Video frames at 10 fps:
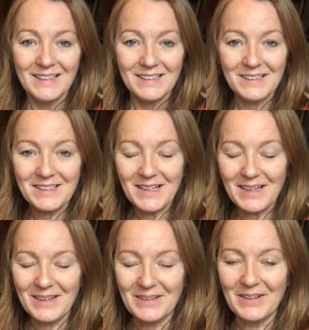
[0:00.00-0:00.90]

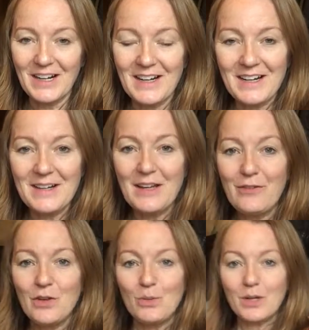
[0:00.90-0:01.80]
So
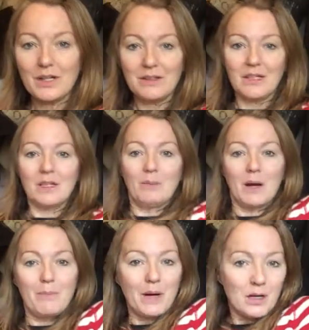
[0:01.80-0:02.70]
if you want to see
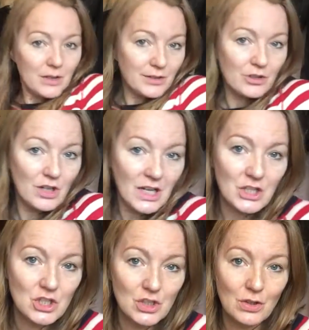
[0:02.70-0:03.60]
my past
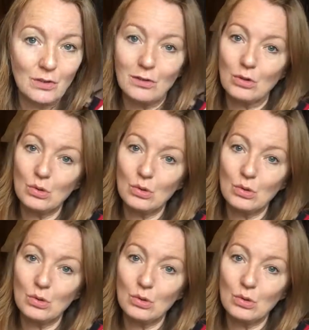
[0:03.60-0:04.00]
creations,